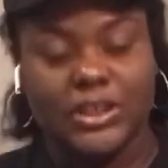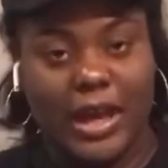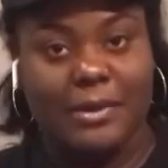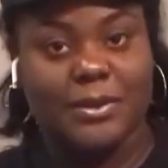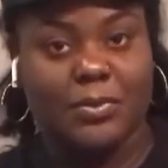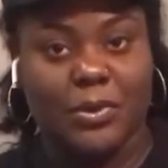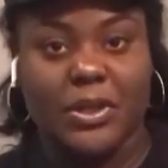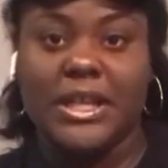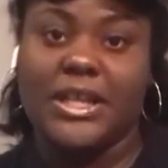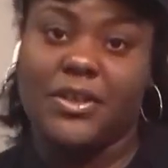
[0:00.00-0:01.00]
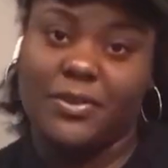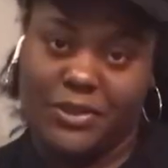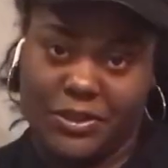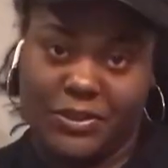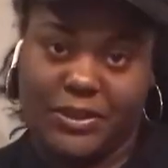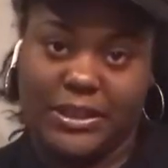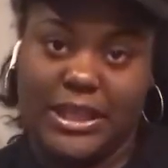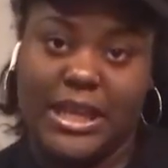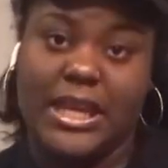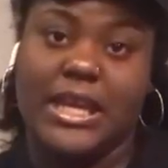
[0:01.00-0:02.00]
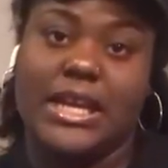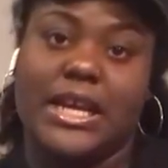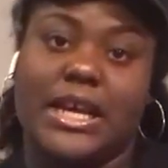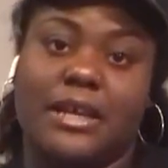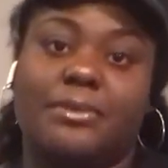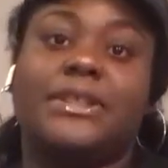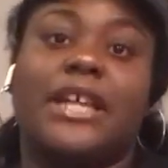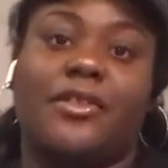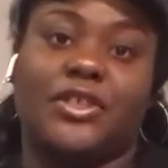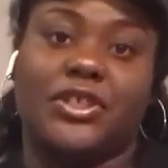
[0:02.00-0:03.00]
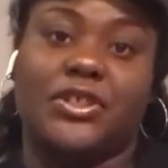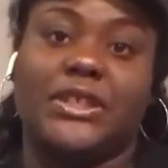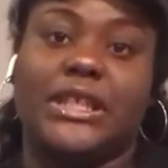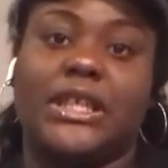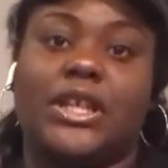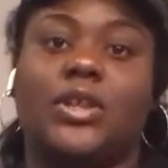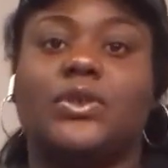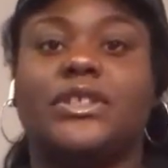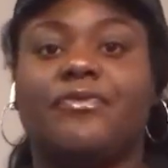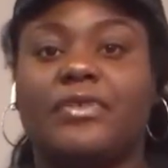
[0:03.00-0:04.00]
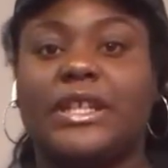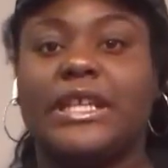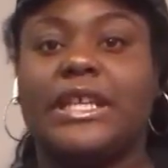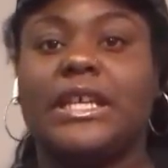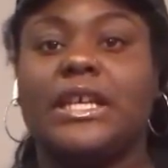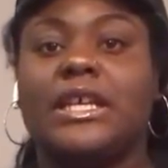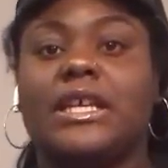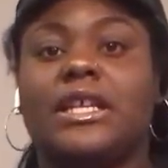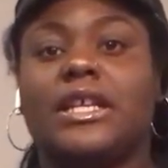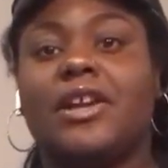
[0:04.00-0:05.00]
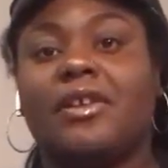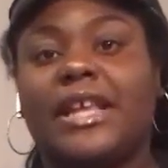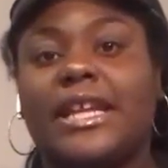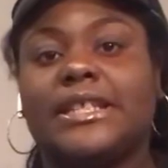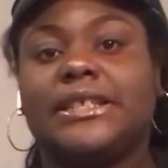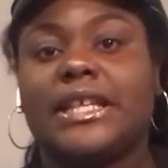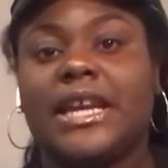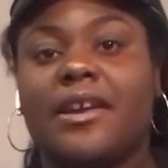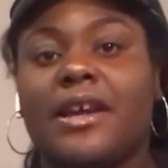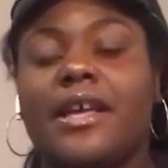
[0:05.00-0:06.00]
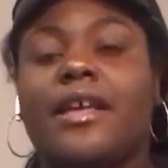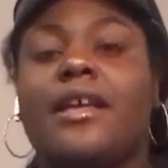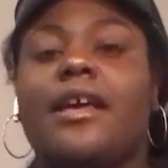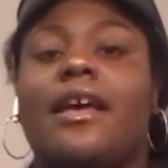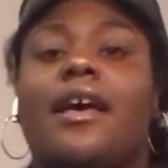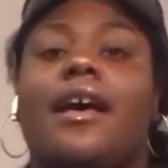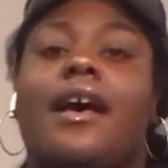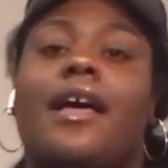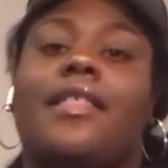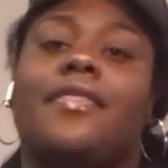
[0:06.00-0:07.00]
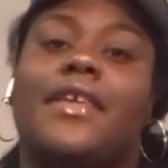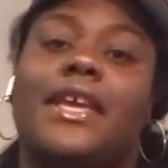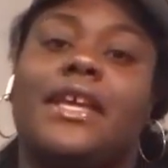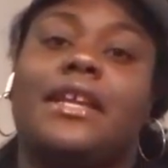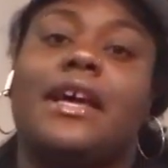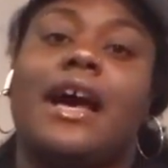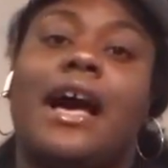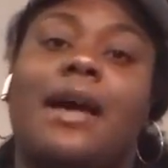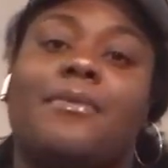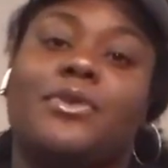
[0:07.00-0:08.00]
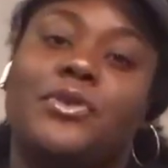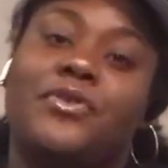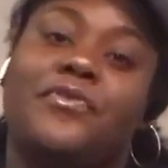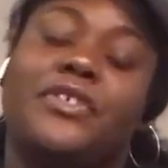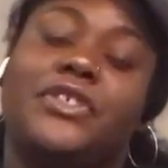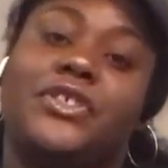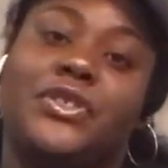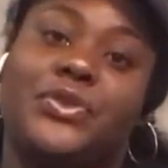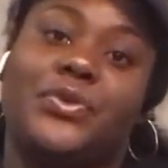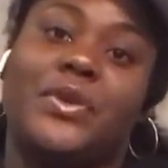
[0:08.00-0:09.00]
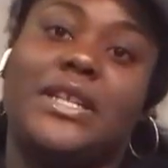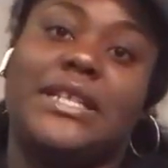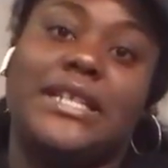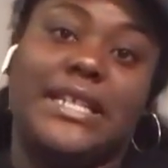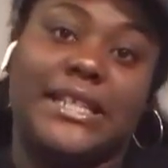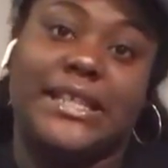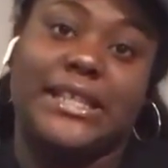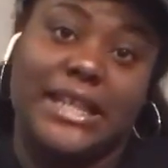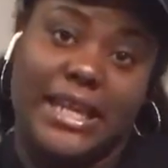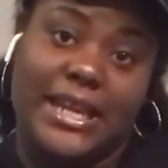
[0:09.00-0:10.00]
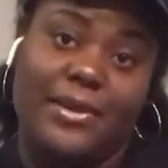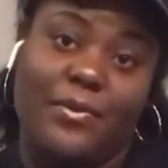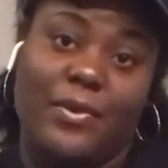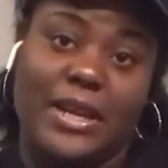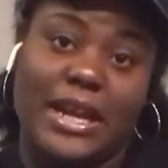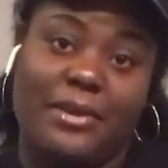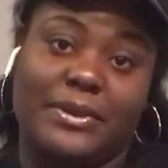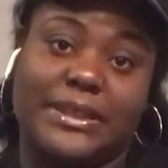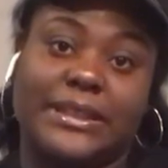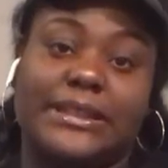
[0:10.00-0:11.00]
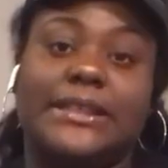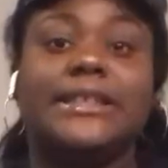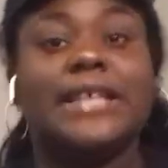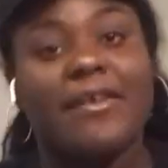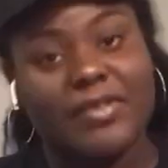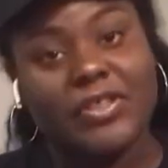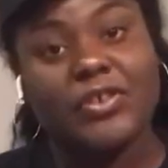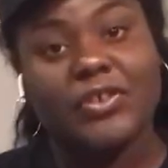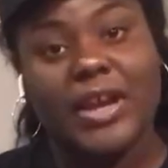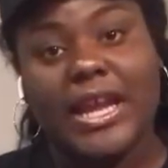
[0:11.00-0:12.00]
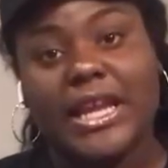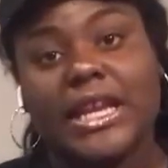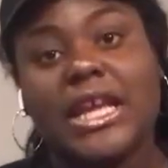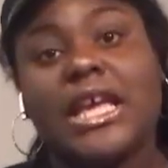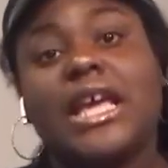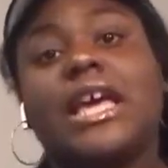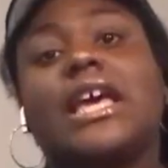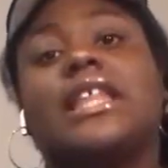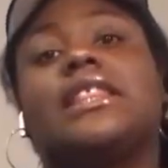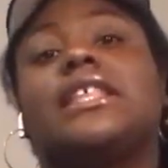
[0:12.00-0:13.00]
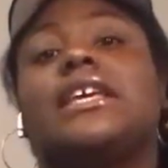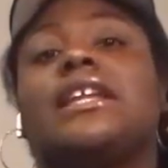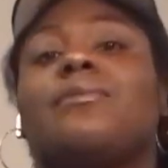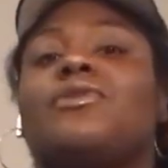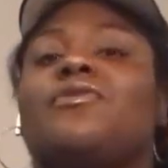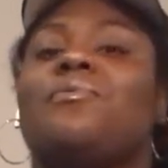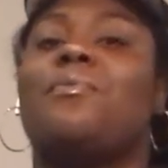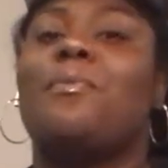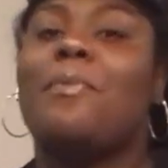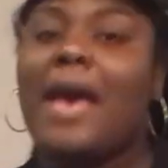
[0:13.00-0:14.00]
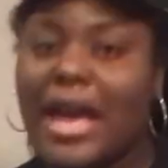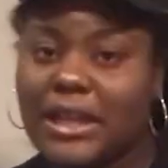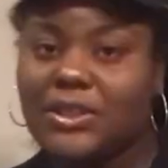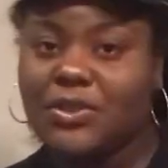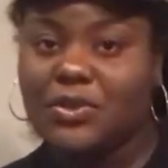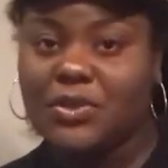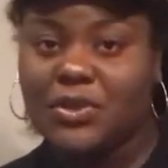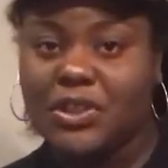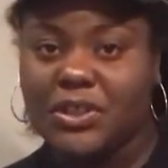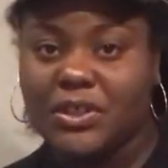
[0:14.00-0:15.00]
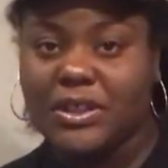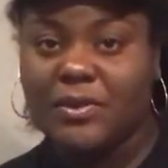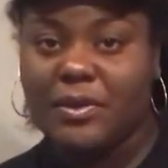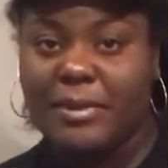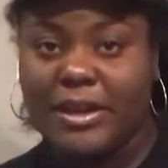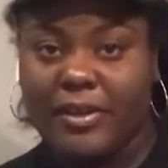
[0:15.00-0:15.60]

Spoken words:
So I was born in New Jersey, South Jersey, close to Philly, near Atlantic City area. And then I moved to DC when I was in 7th grade. And then I moved back to New Jersey with my